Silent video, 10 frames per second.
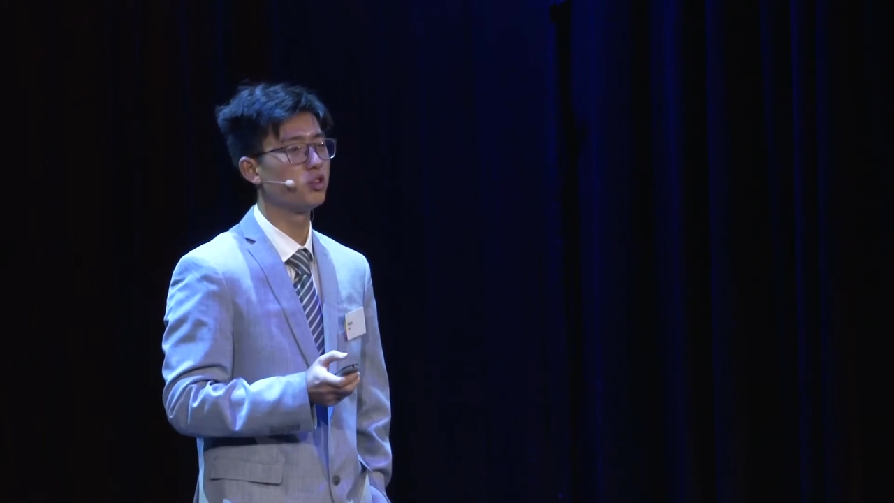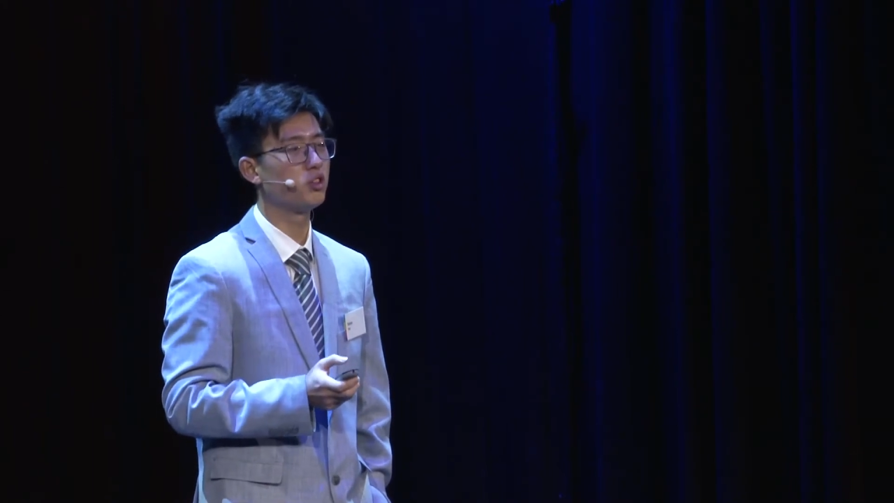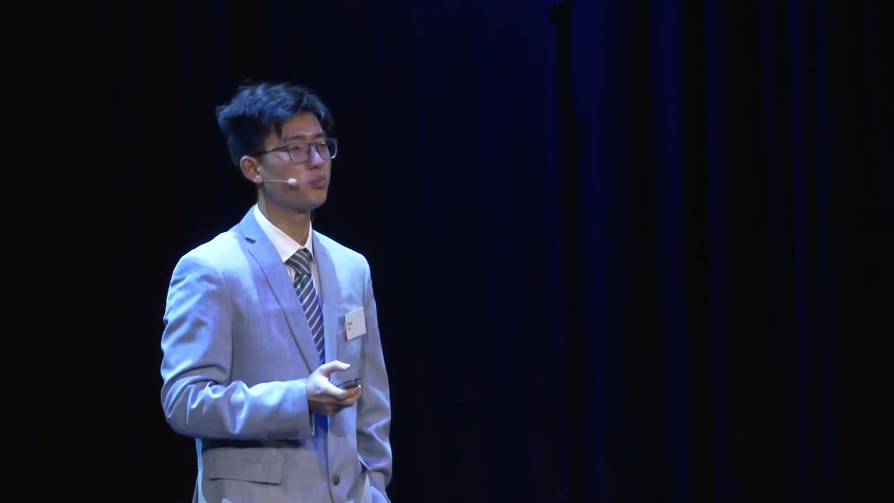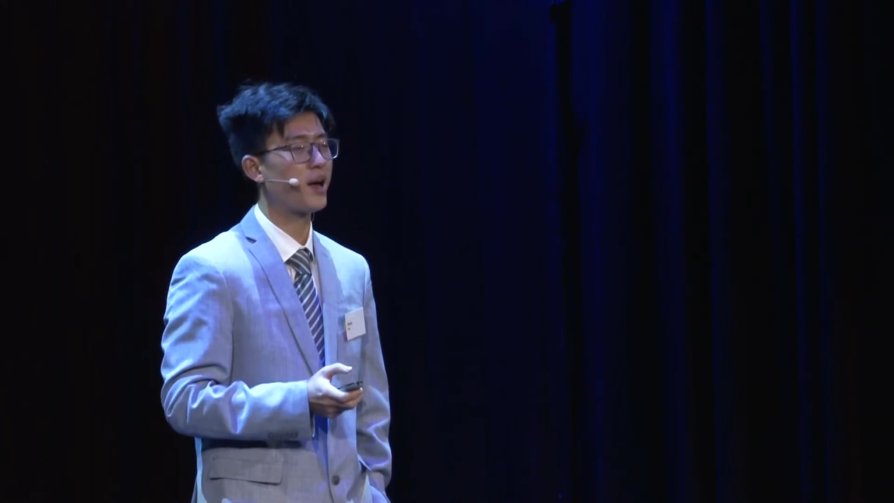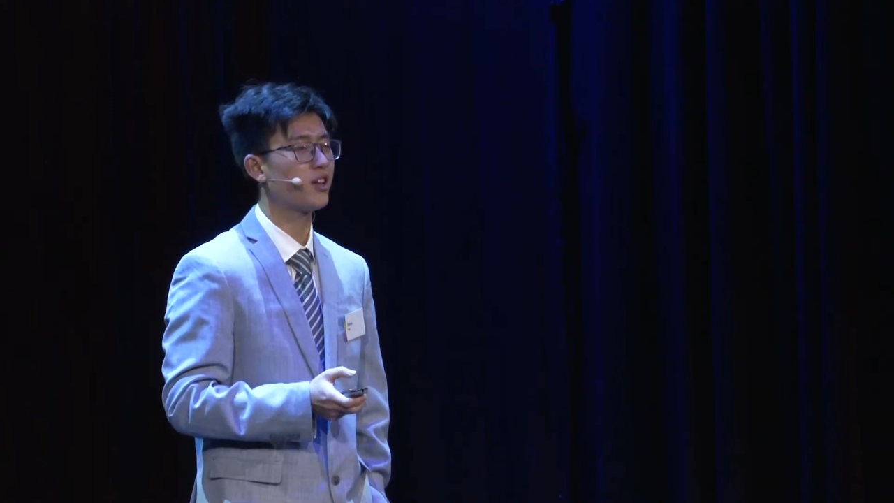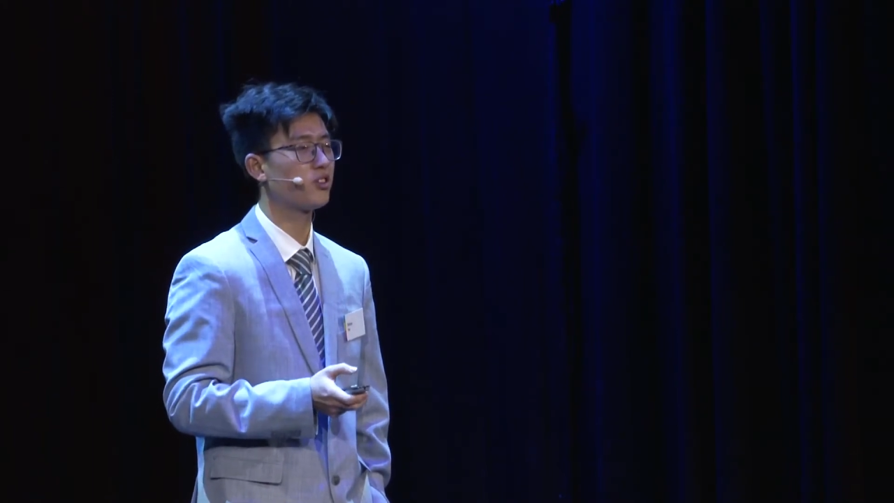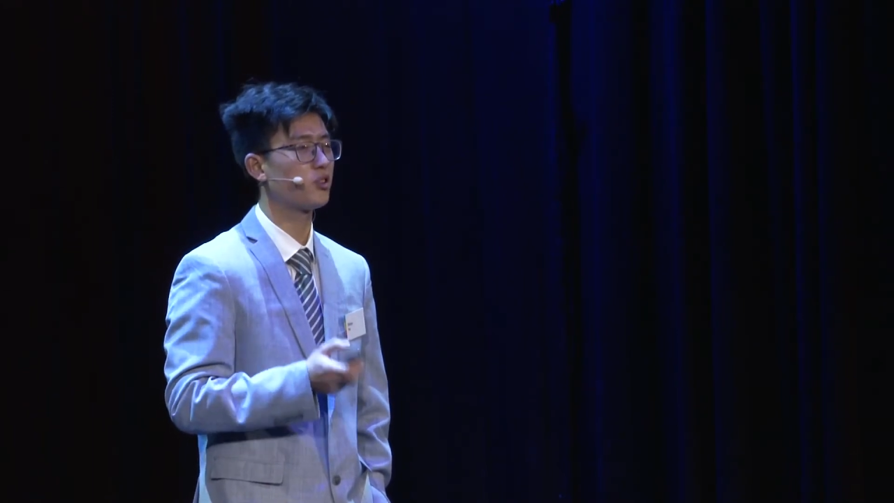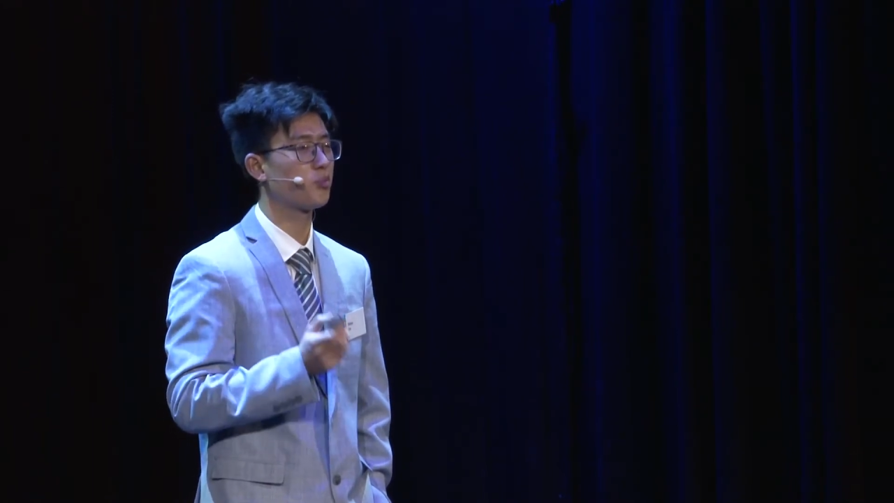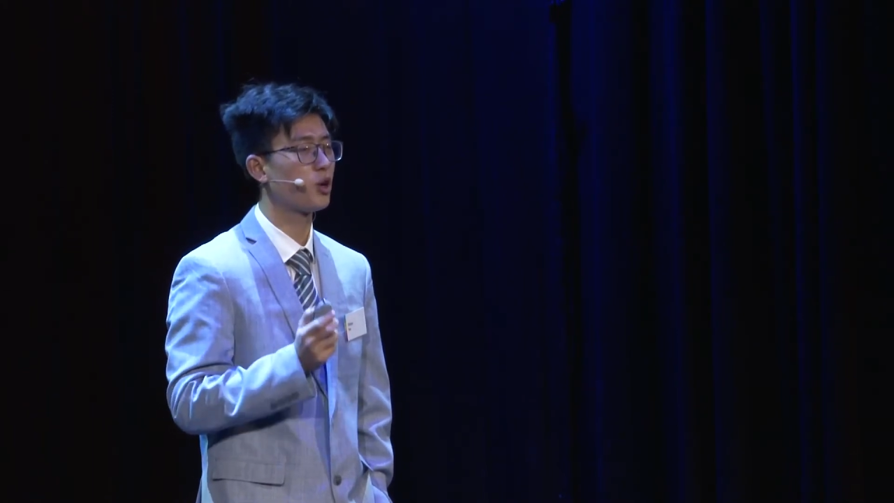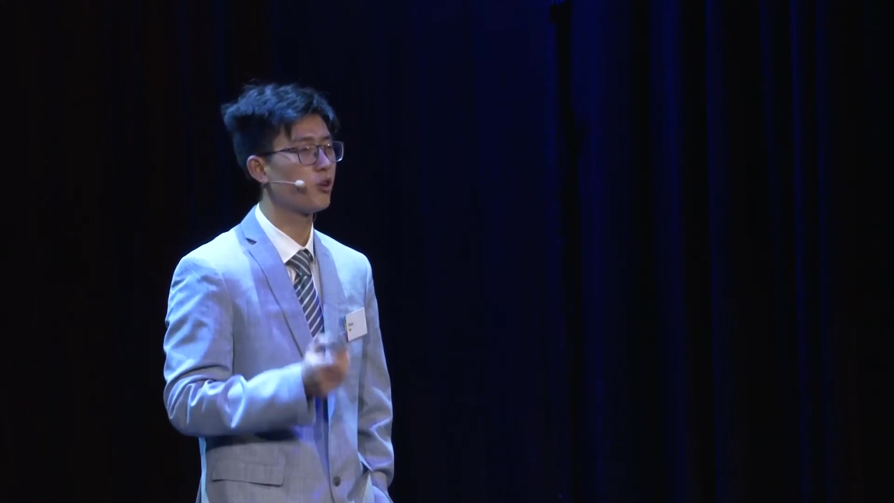this past
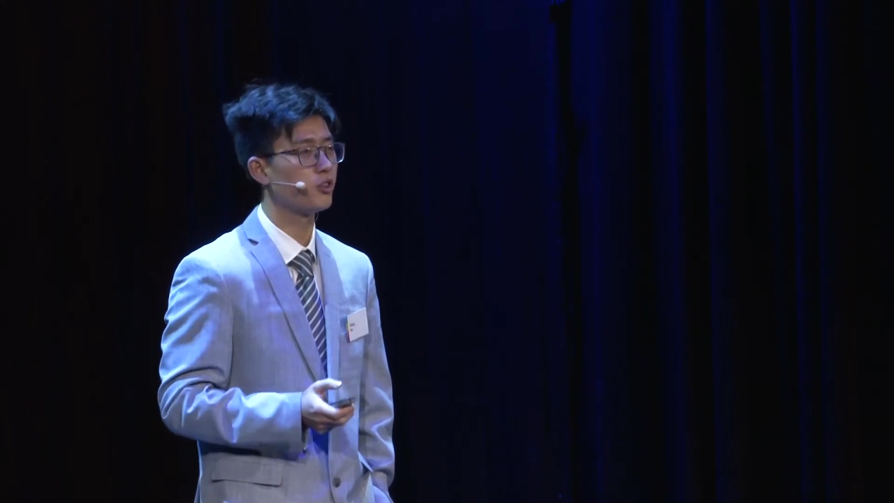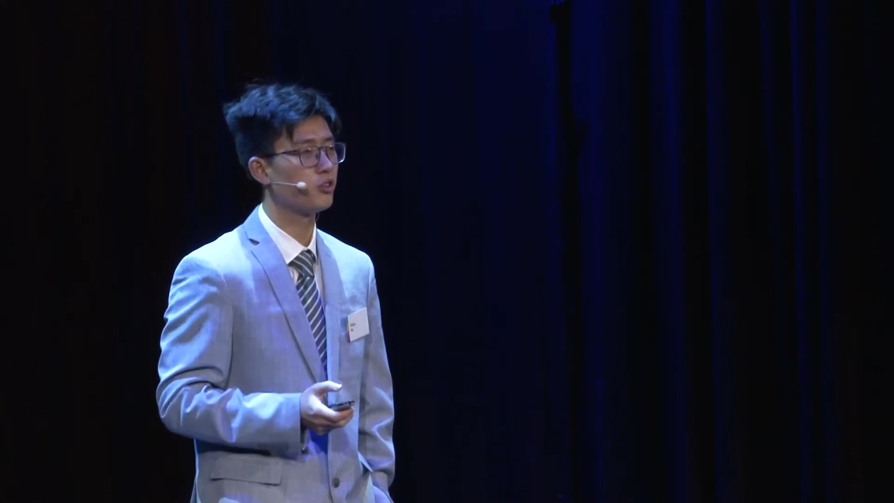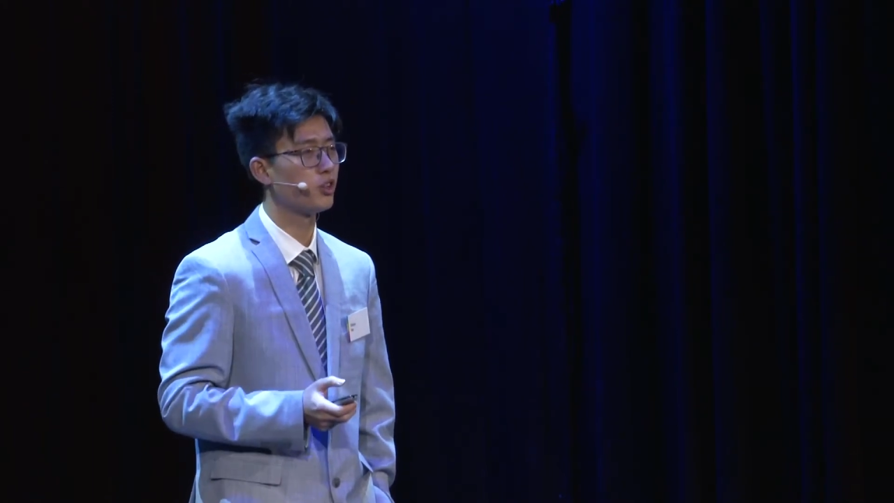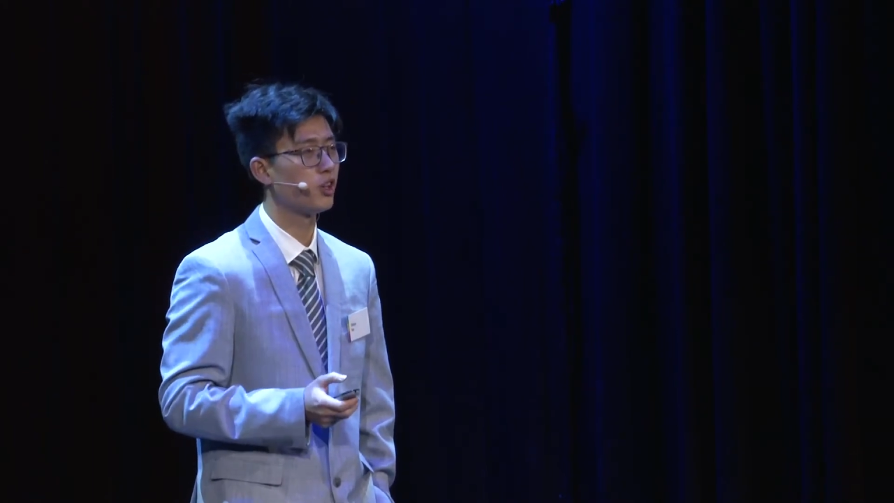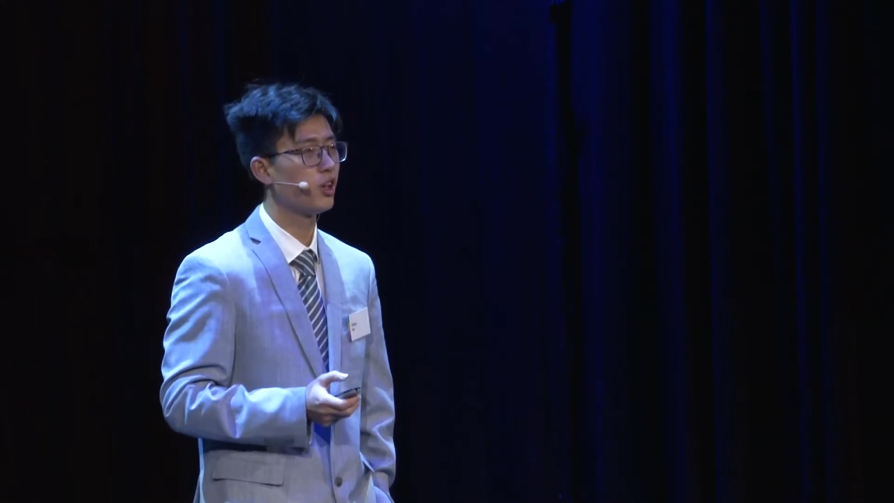experience